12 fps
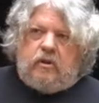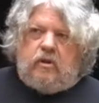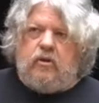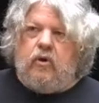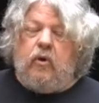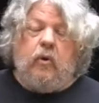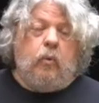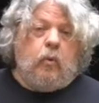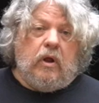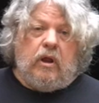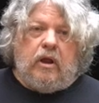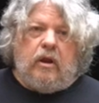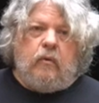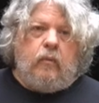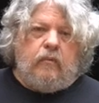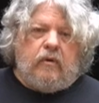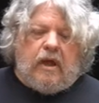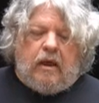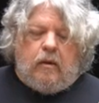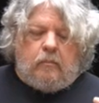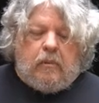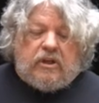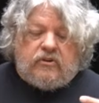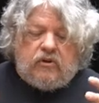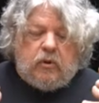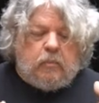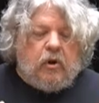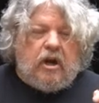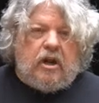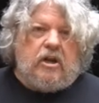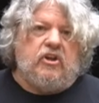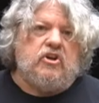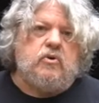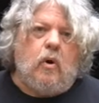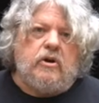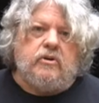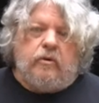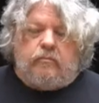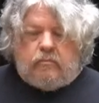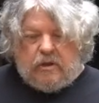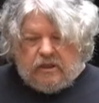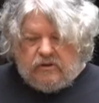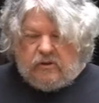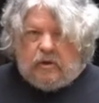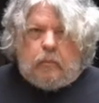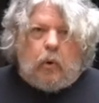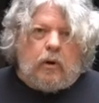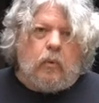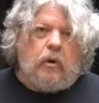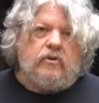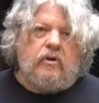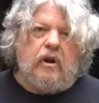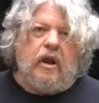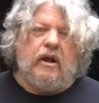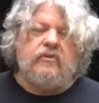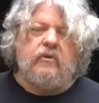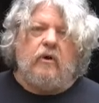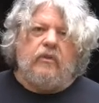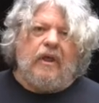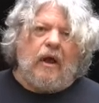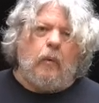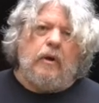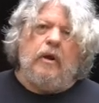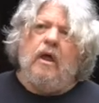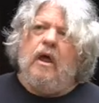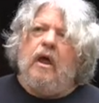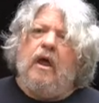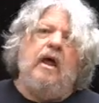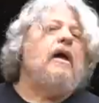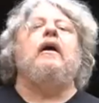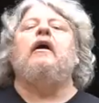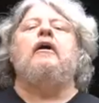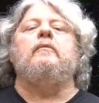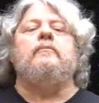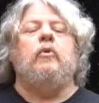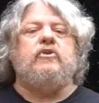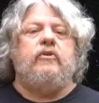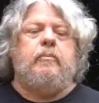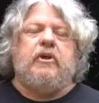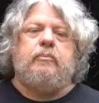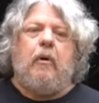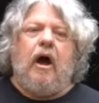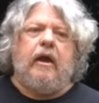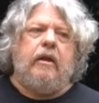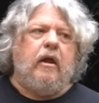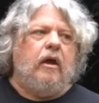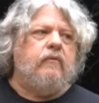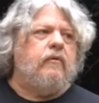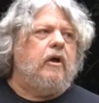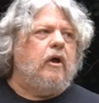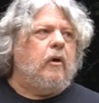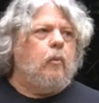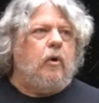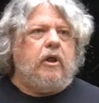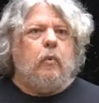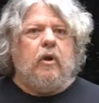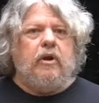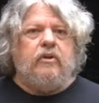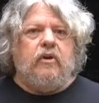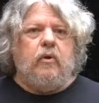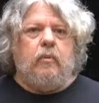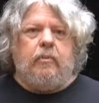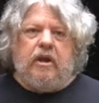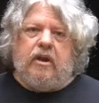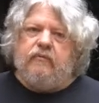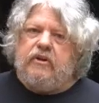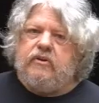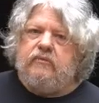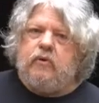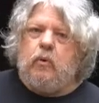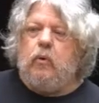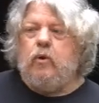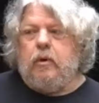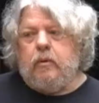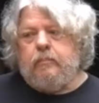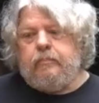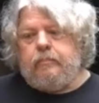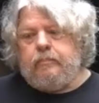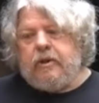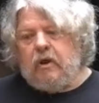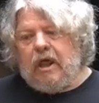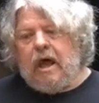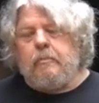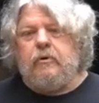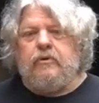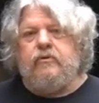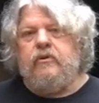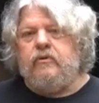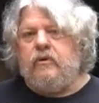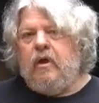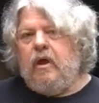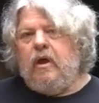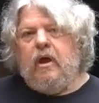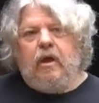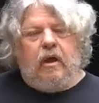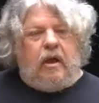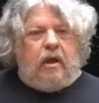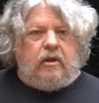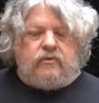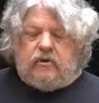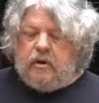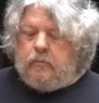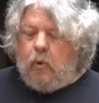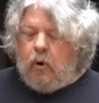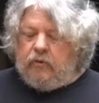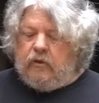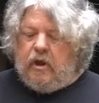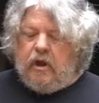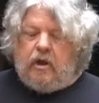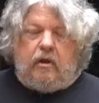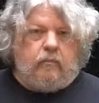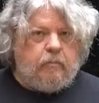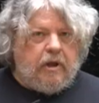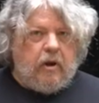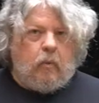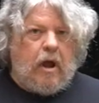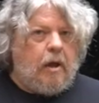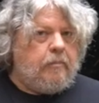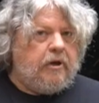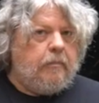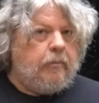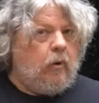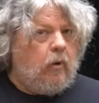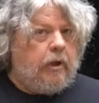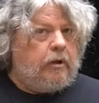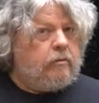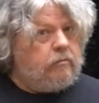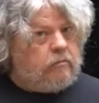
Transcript: Do you really, must you put it in a dishwasher? That's an important question to answer on that one. What's the best pocket knife? What do you want it to do? Be a defensive tool or peel apples? Is it important that it be a rapid deploying,